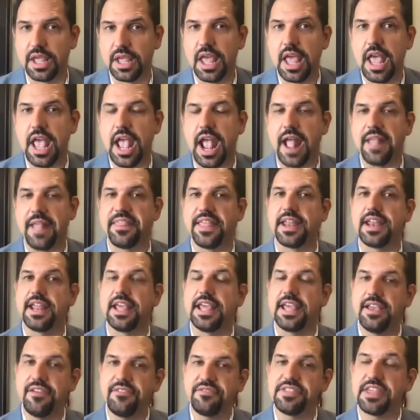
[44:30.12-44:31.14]
And then
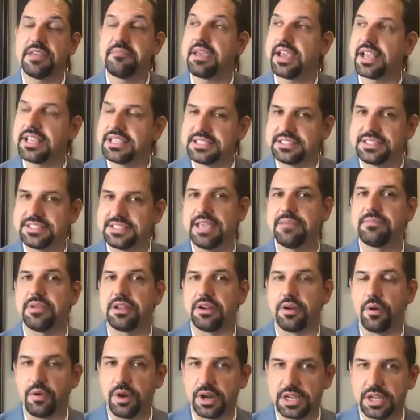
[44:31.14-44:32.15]
if they make a statement or
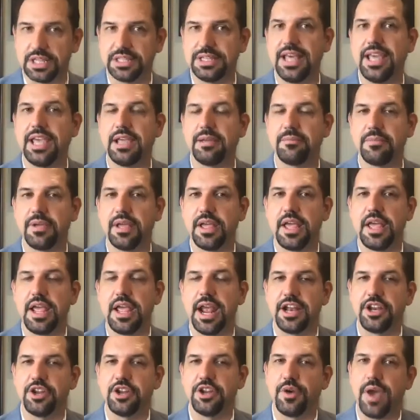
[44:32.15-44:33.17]
a claim and
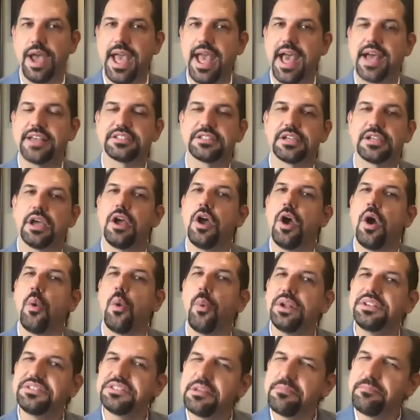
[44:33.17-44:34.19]
you ask, what's
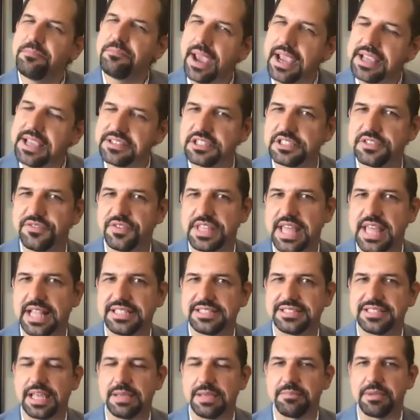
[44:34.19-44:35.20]
the basis for that
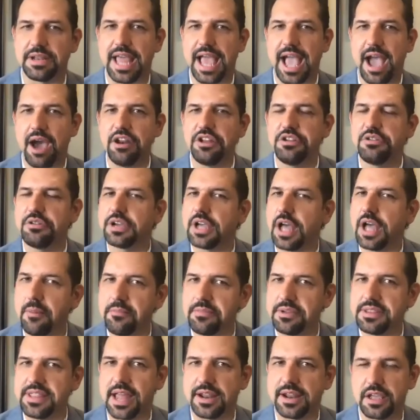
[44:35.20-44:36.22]
statement? How did you come to
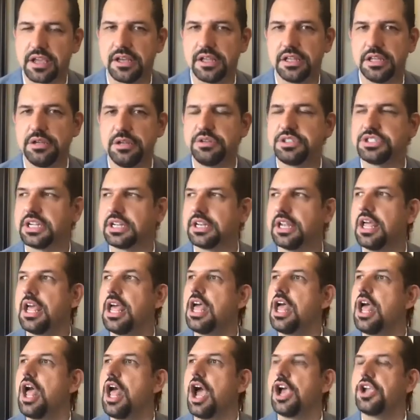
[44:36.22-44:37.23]
that conclusion?
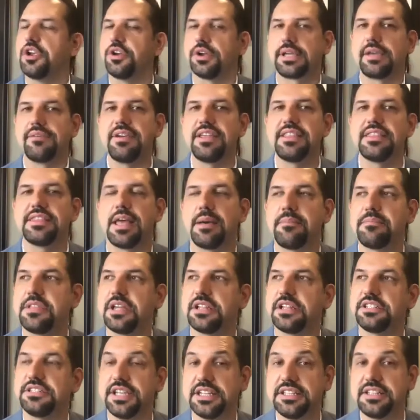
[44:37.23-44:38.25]
You're giving them the
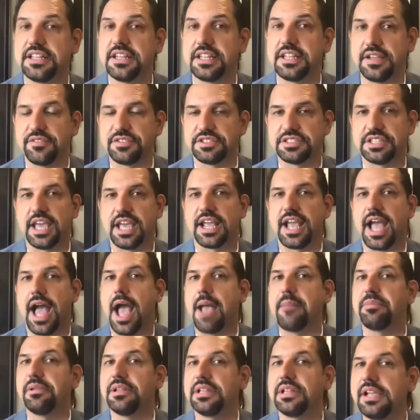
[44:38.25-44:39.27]
dignity of saying, I
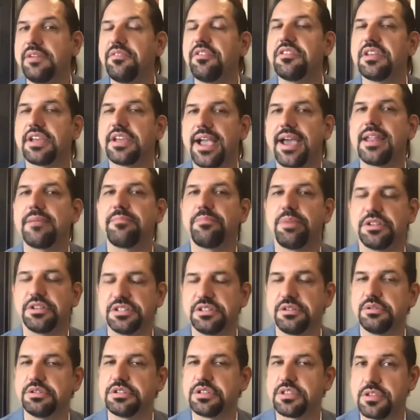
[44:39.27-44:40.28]
believe you're the kind of person
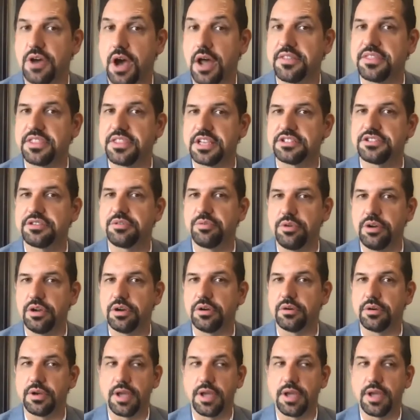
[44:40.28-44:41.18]
who's thought this through.